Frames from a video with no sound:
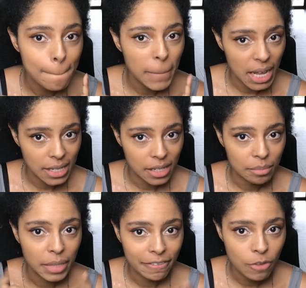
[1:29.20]
But
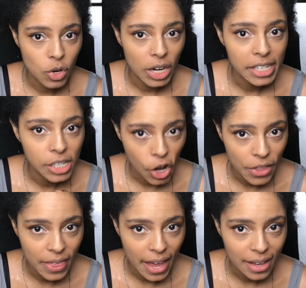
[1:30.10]
before I
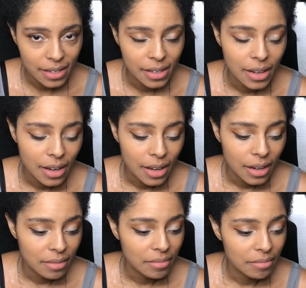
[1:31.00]
start that,
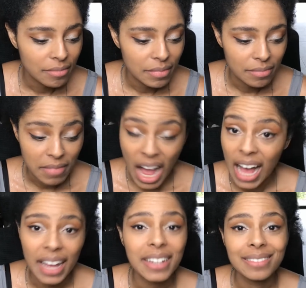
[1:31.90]

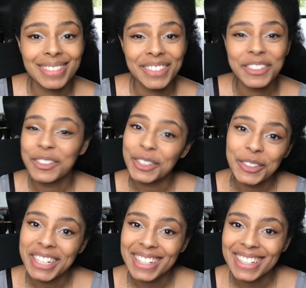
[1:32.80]
hi, if you're new
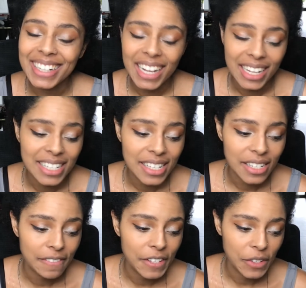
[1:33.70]
here, and
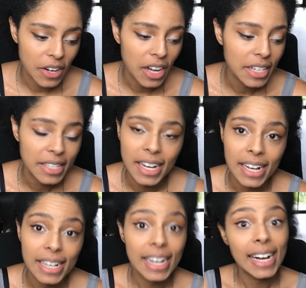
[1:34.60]
if you're not,
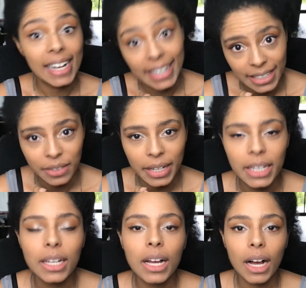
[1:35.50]
hi
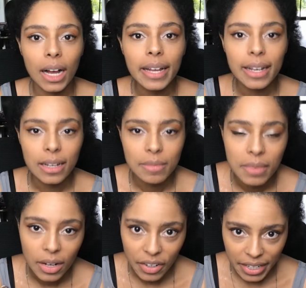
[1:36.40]
anyway. I am
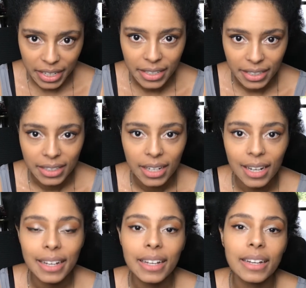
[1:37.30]
Ariana.
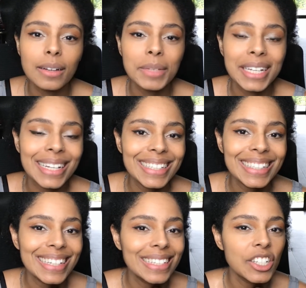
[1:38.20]
I am an
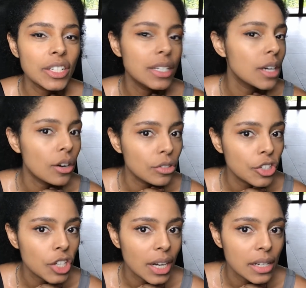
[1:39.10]
ADHD
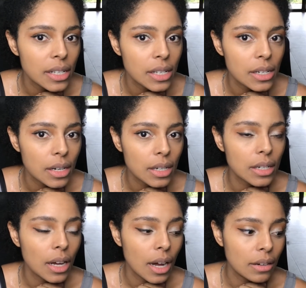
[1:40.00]
coach. I
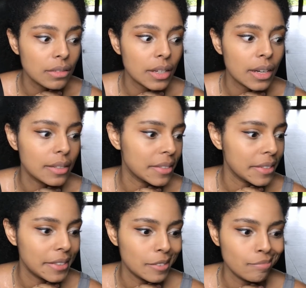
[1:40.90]
started out as
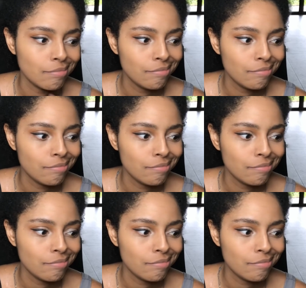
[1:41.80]
a,